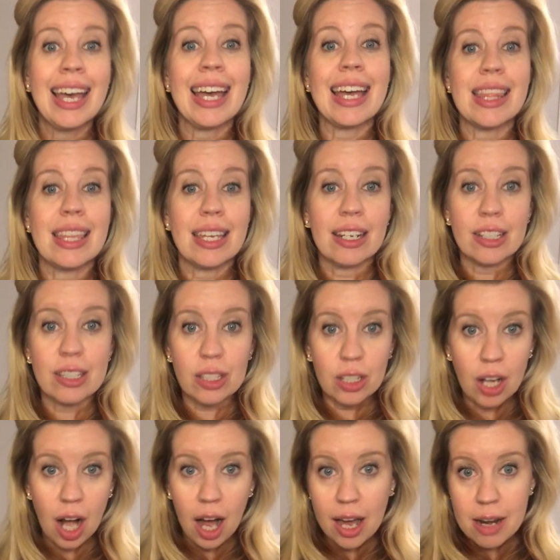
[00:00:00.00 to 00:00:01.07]
and then it's
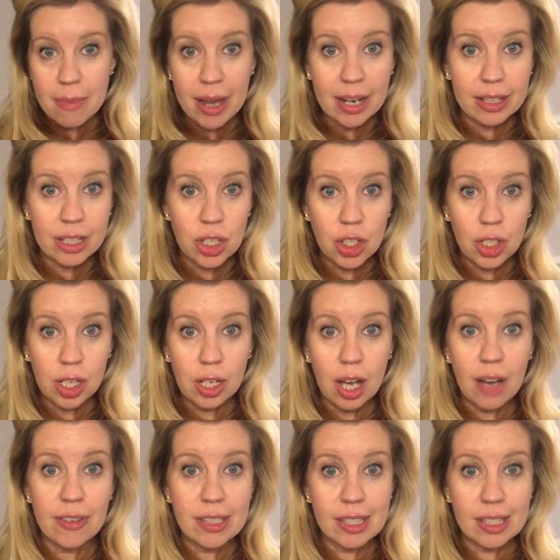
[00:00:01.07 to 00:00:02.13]
gonna automatically shut
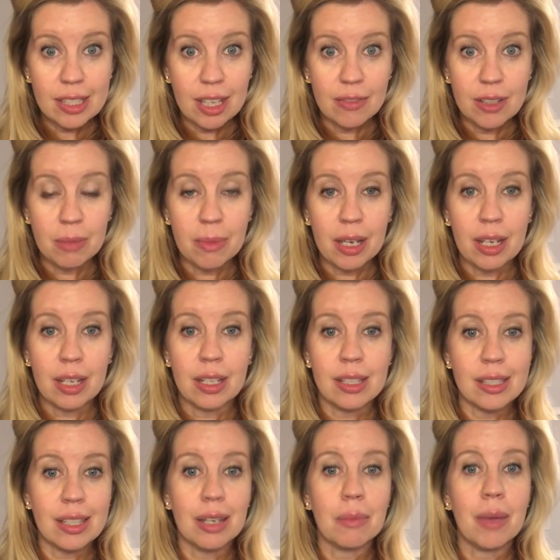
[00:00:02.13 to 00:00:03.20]
off as a safety
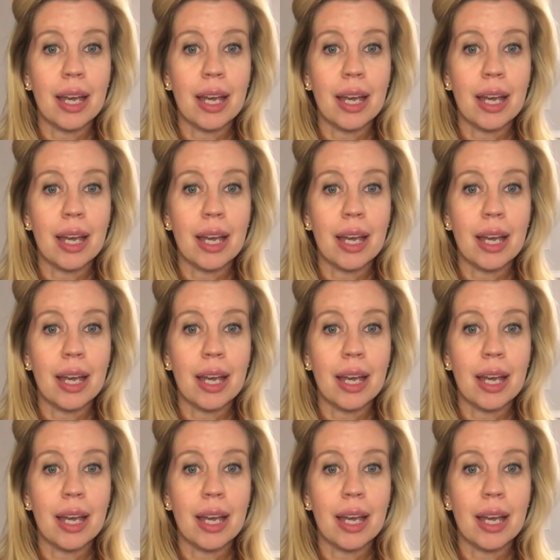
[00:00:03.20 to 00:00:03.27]
mechanism,